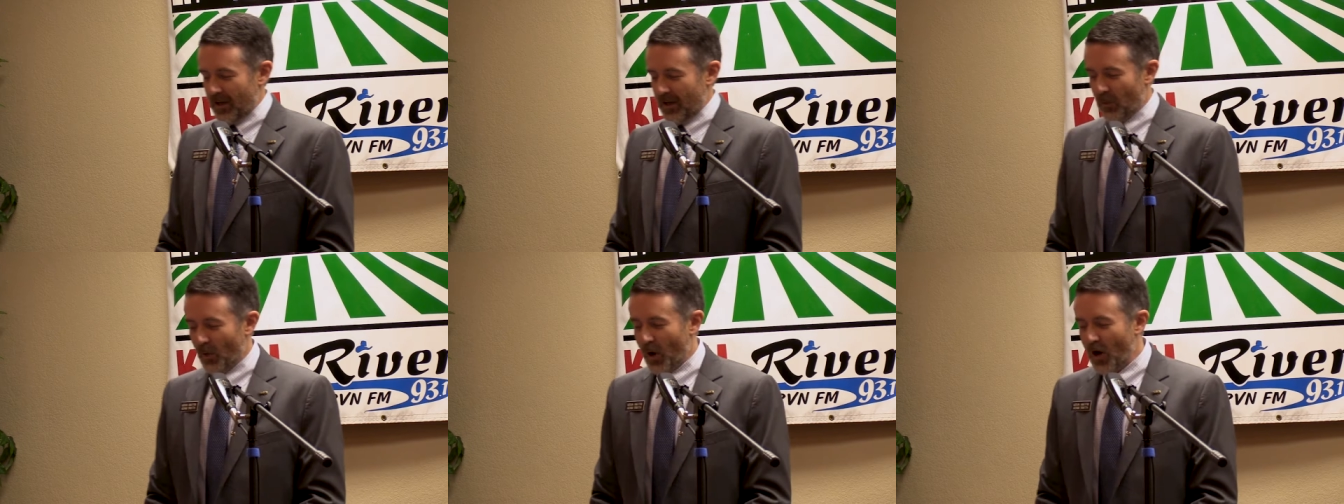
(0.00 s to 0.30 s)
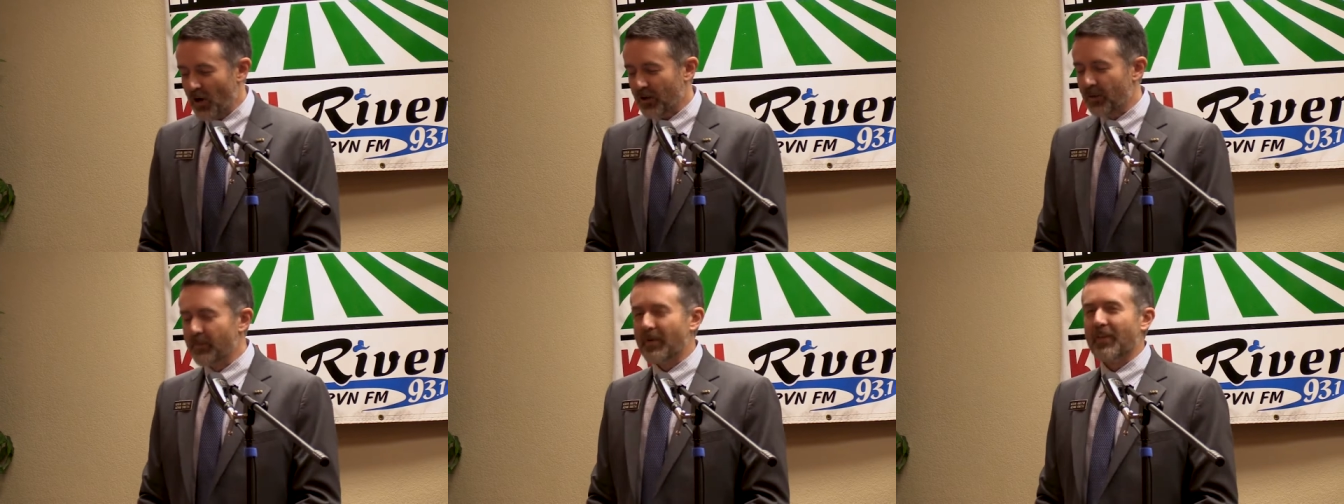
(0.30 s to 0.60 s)

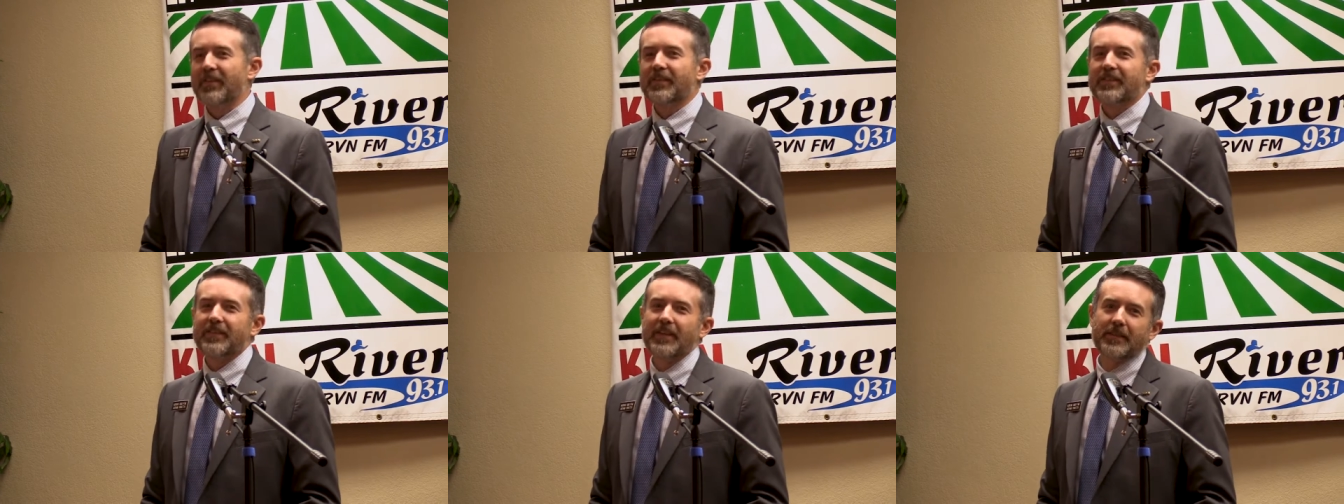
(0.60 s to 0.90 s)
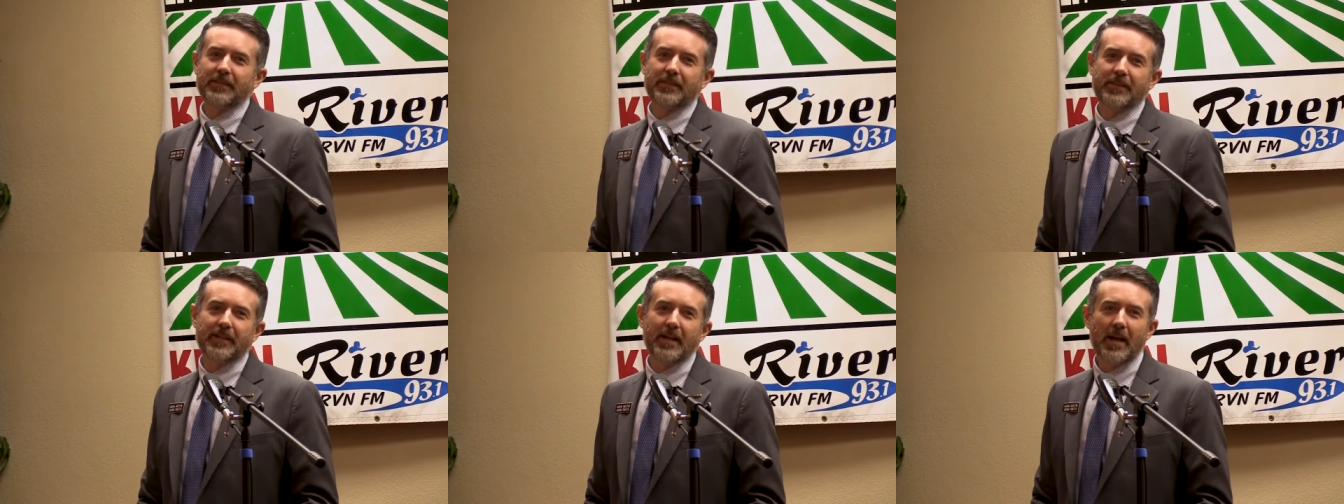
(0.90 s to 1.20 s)
Welcome to the
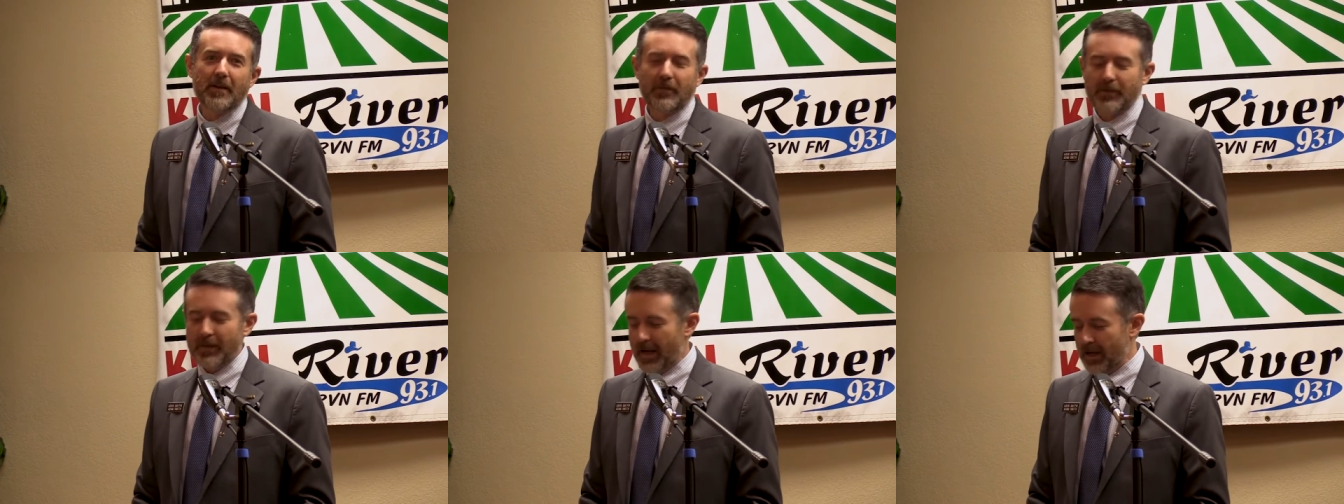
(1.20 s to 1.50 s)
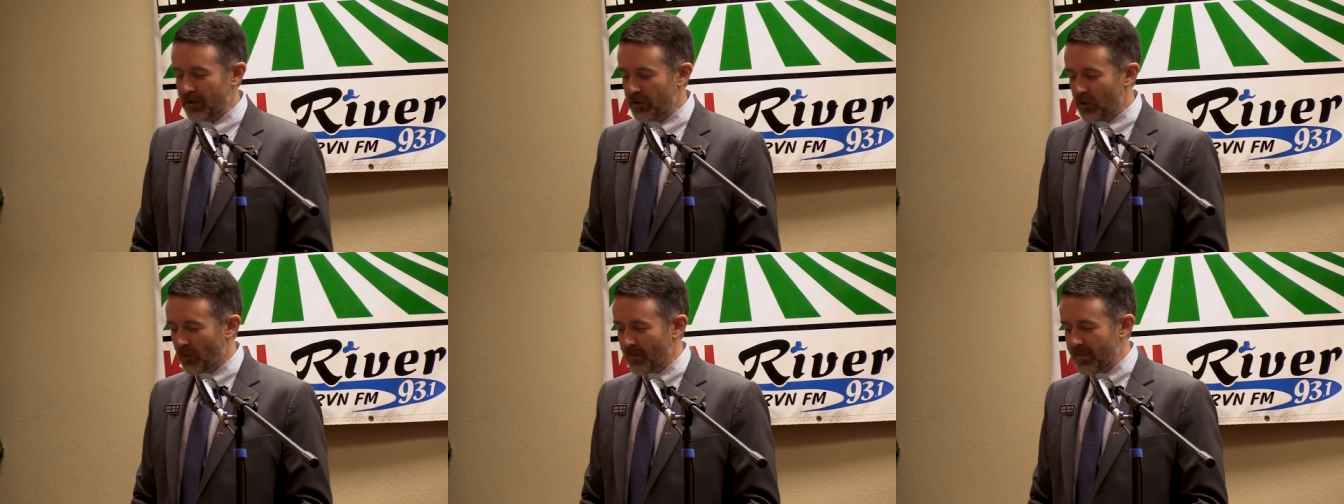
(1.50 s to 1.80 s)
sixty-eighth
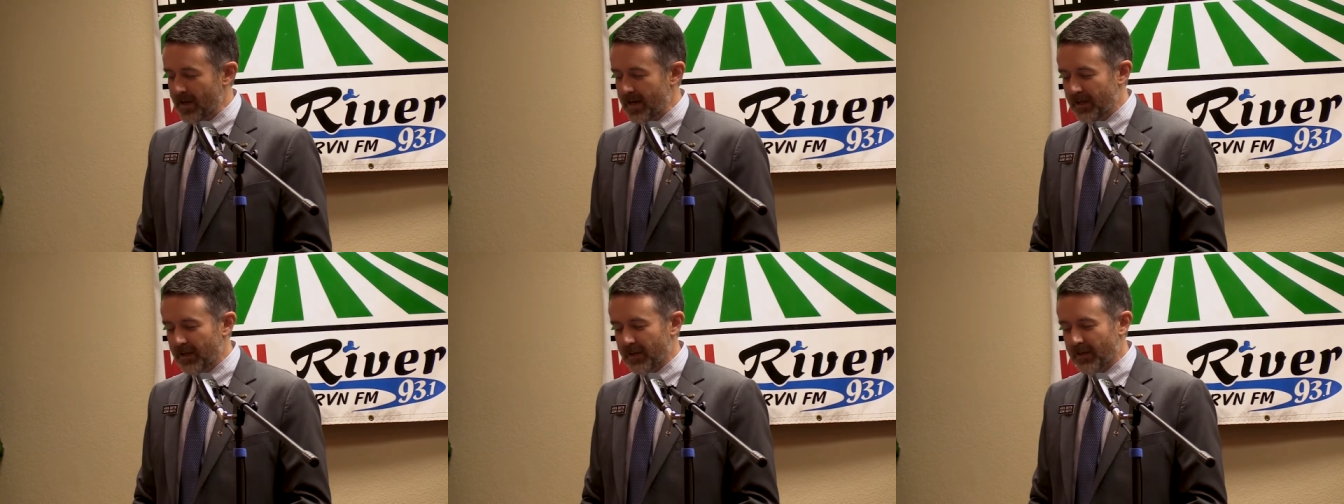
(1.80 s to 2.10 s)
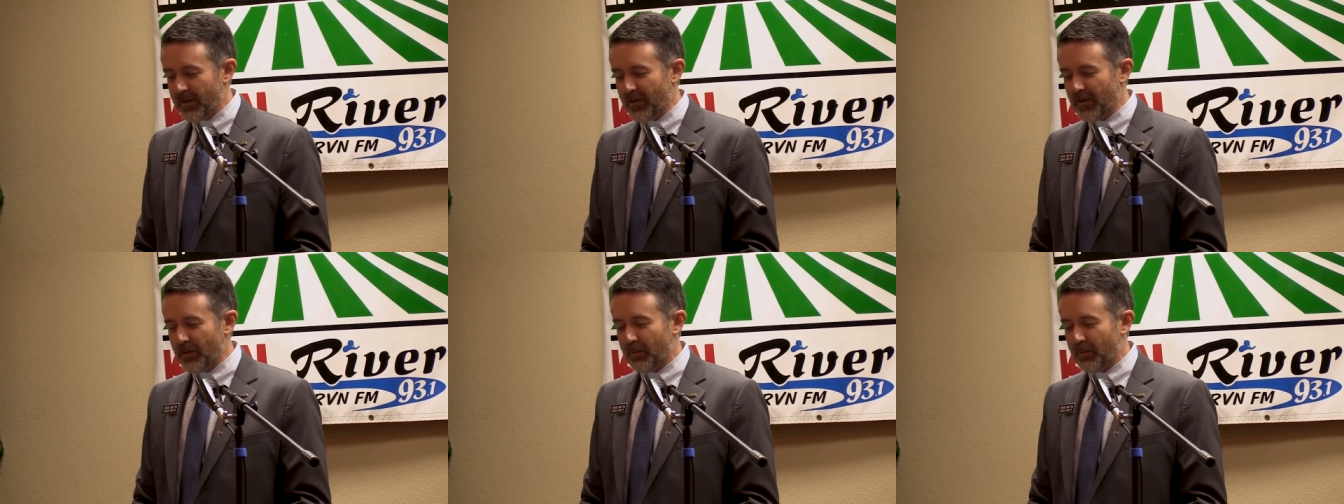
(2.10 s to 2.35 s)
annual meeting of